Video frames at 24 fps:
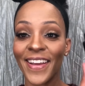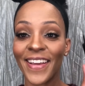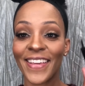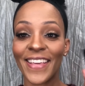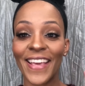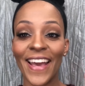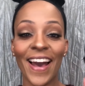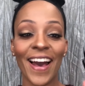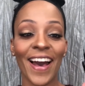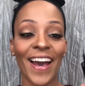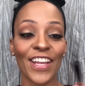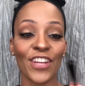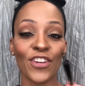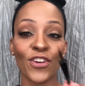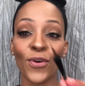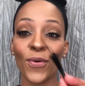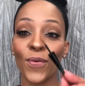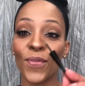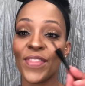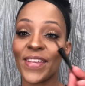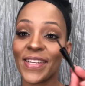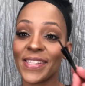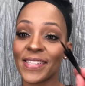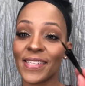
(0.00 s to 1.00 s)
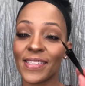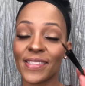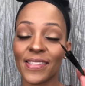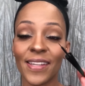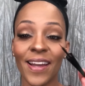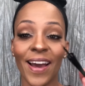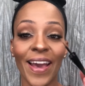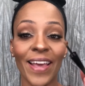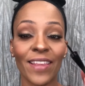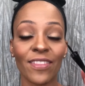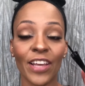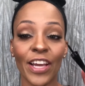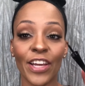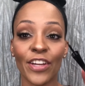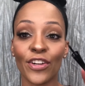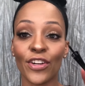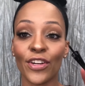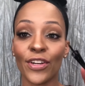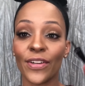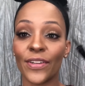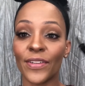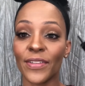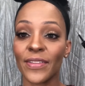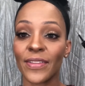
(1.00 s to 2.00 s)
Yeah, I know this an
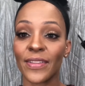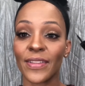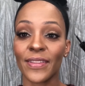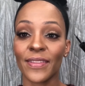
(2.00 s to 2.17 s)
eyeliner